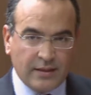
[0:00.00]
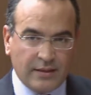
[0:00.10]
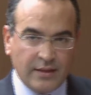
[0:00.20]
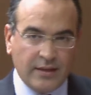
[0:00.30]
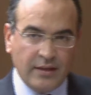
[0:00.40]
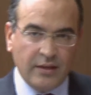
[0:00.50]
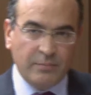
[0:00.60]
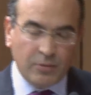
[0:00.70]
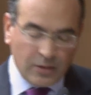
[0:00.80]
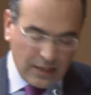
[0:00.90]
The
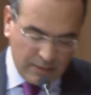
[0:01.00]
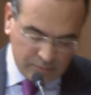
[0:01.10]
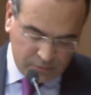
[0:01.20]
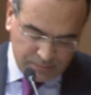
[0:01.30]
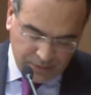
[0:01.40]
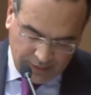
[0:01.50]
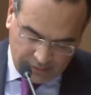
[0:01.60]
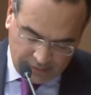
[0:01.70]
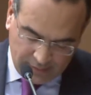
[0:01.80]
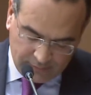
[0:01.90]
Ebola
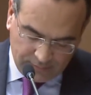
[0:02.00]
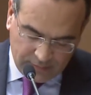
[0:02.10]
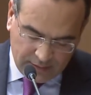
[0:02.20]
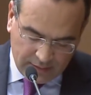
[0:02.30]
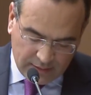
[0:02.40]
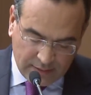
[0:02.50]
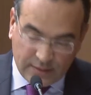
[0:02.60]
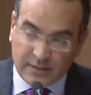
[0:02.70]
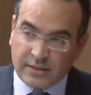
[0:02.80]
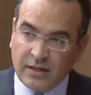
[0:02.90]
outbreak
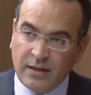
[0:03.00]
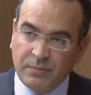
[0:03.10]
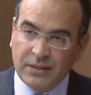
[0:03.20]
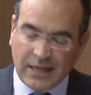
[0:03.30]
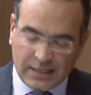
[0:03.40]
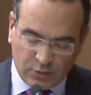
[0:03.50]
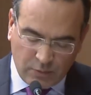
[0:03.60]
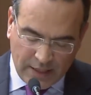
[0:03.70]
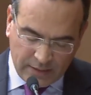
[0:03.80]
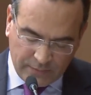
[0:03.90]
described as
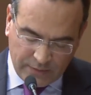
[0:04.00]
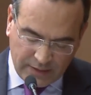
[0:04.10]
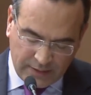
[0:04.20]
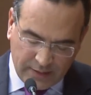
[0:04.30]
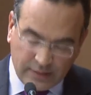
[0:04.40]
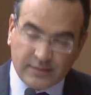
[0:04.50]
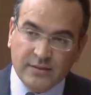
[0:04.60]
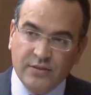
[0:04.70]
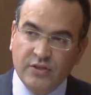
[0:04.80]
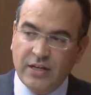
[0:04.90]
one of the
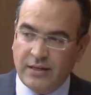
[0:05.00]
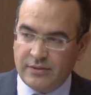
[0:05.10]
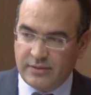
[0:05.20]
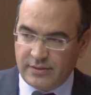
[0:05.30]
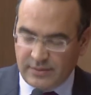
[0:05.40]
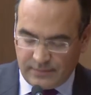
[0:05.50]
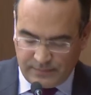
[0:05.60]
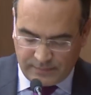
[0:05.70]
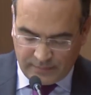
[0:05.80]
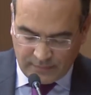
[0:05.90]
greatest challenges
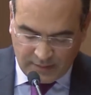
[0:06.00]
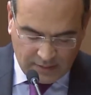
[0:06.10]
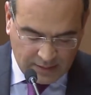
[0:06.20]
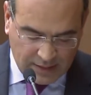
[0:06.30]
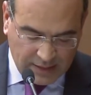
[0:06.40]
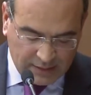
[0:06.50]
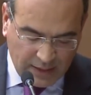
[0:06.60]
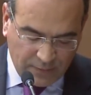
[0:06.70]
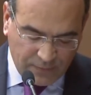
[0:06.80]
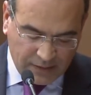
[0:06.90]
that
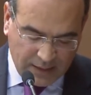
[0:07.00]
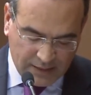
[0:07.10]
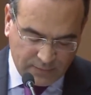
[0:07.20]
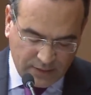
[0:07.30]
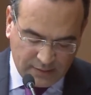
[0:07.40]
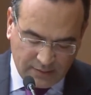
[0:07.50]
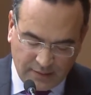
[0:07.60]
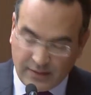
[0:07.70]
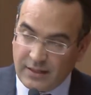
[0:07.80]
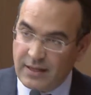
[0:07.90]
Africa has faced
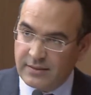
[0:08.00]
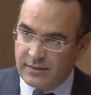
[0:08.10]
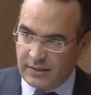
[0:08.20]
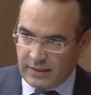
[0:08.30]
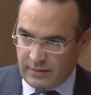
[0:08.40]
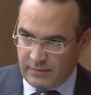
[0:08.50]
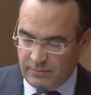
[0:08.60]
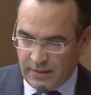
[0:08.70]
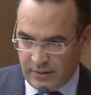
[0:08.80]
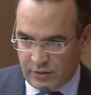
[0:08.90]
in the last decade
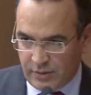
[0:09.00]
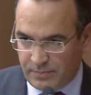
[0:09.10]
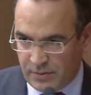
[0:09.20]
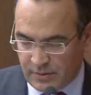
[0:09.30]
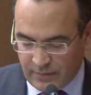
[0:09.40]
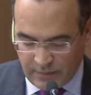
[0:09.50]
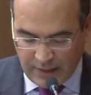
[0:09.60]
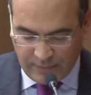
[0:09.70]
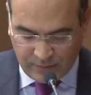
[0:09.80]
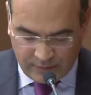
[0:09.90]
by the chairperson of the
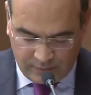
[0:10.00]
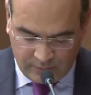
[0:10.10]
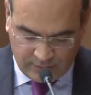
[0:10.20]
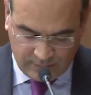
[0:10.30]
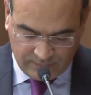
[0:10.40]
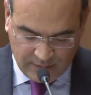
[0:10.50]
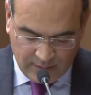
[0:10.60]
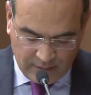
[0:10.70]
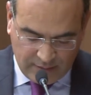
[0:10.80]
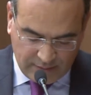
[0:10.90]
African Union
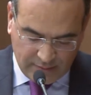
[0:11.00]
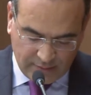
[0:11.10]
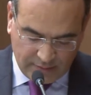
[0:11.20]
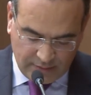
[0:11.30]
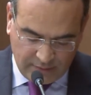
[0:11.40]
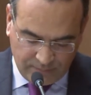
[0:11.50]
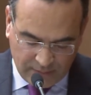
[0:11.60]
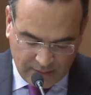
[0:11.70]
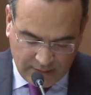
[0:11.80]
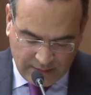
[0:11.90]
recently
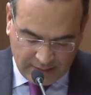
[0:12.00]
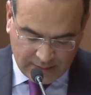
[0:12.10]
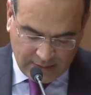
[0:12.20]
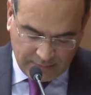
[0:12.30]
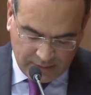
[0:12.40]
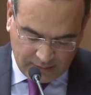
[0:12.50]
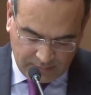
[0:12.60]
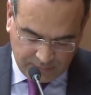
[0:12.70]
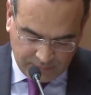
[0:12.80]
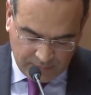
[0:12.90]
at the summit
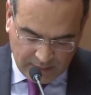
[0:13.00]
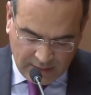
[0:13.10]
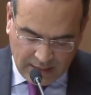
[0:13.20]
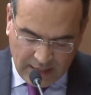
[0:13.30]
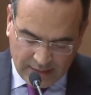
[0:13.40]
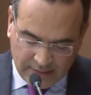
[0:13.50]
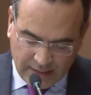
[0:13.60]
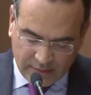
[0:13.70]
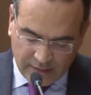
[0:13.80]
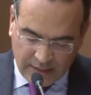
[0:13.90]
has
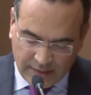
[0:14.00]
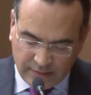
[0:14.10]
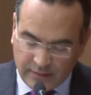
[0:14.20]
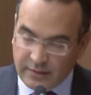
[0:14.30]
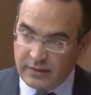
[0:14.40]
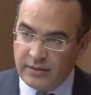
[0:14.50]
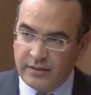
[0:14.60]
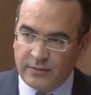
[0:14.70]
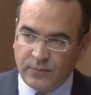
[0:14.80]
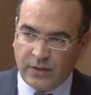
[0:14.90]
underlined the
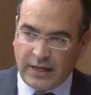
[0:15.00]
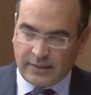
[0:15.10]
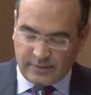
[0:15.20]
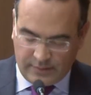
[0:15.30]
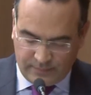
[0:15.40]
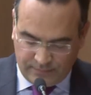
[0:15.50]
need for action